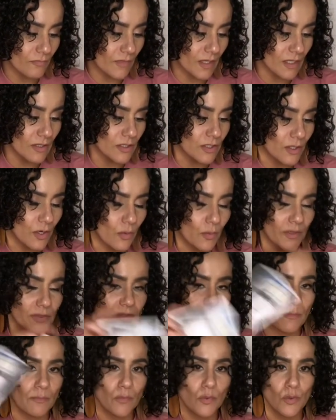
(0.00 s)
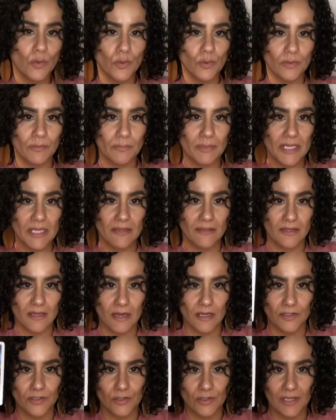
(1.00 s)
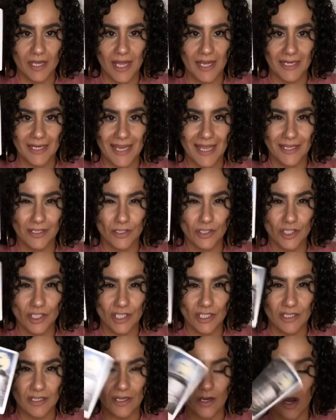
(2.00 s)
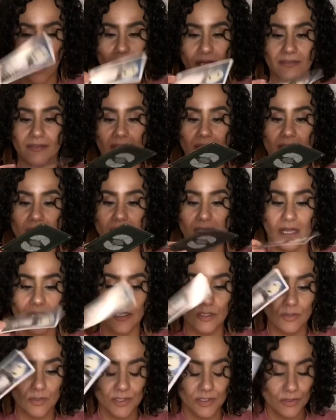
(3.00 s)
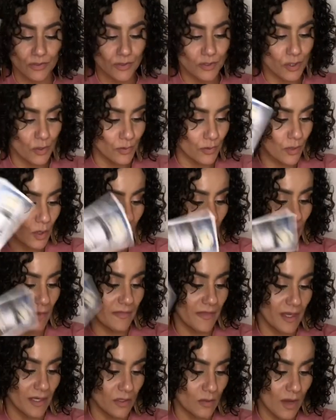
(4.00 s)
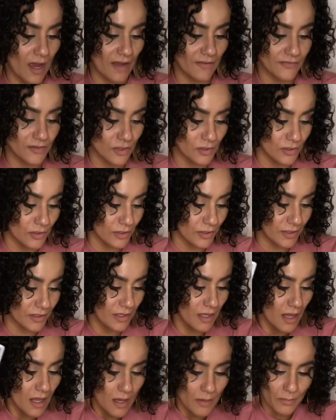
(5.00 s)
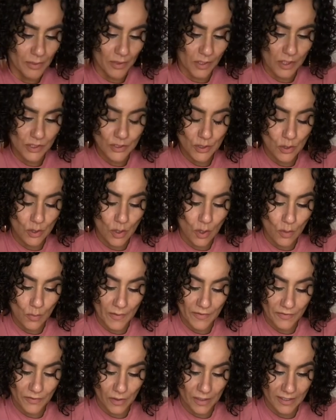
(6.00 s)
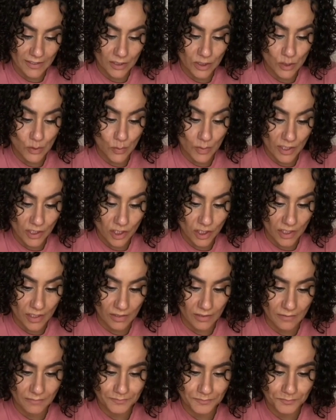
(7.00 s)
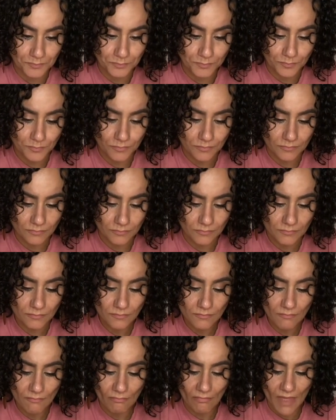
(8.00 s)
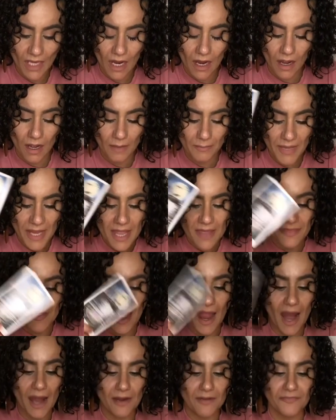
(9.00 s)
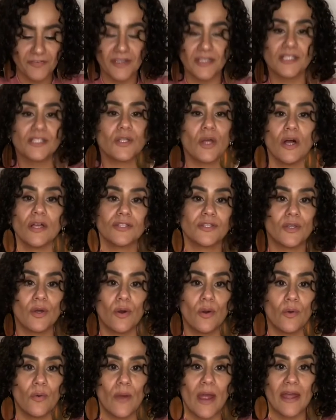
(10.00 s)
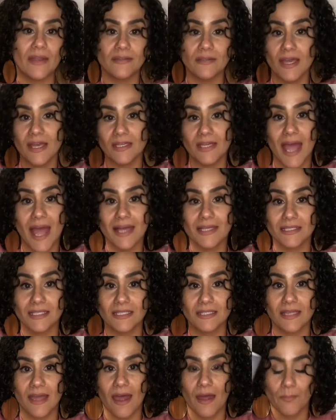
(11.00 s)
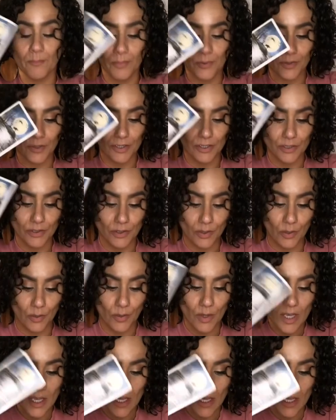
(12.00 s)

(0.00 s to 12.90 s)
you know, with the moon being the underlying energy, there are things that you still don't know and that you have to learn. But also go with your intuition. The Hierophant is also, and as is the Emperor, you know,